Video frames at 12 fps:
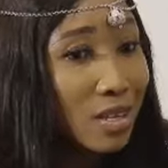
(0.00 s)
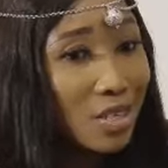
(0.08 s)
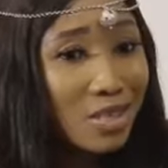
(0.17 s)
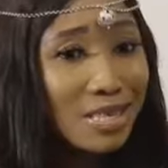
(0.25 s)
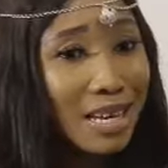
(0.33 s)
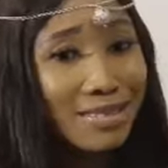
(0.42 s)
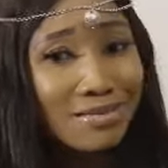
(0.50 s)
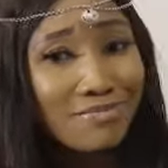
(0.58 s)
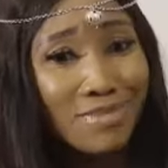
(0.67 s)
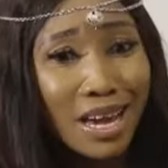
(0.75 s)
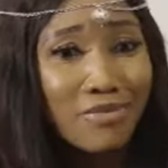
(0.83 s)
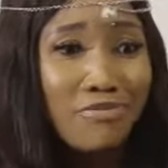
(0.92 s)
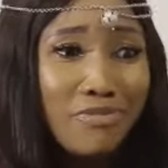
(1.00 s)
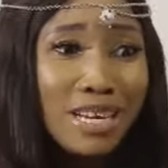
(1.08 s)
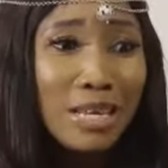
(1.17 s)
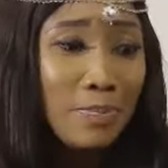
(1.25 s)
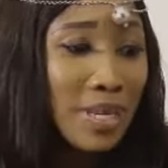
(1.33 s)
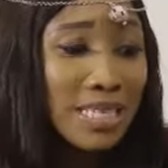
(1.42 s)
It's just that I
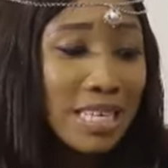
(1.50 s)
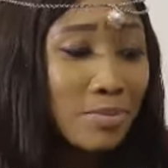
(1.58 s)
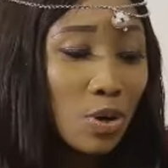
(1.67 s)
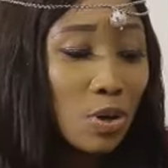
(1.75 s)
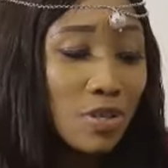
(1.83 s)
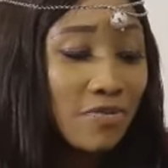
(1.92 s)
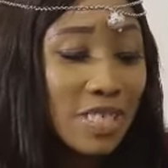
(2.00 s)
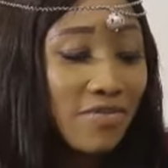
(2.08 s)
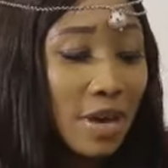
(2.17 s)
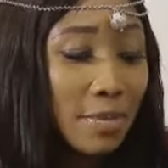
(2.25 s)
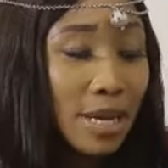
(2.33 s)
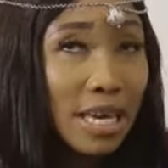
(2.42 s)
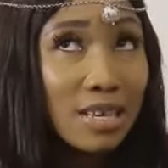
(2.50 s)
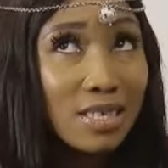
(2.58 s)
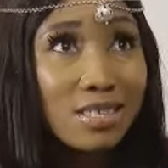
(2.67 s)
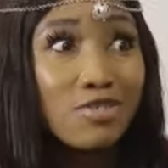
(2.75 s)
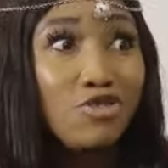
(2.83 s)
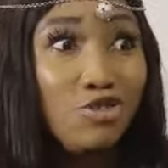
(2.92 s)
really pity him because of his family,
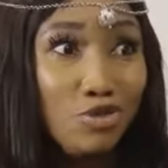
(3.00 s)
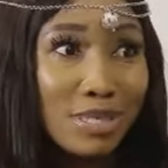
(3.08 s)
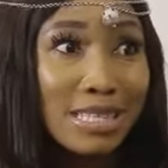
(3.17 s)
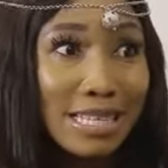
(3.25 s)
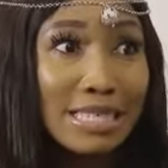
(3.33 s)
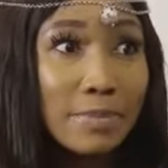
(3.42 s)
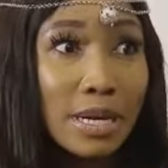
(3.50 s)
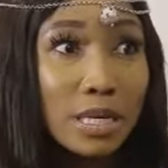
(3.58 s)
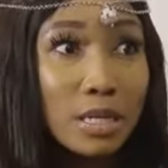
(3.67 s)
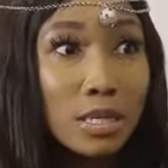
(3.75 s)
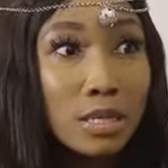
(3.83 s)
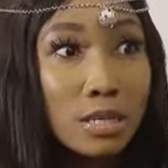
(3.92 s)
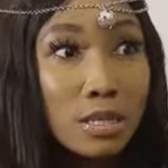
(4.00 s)
else he's a useless man.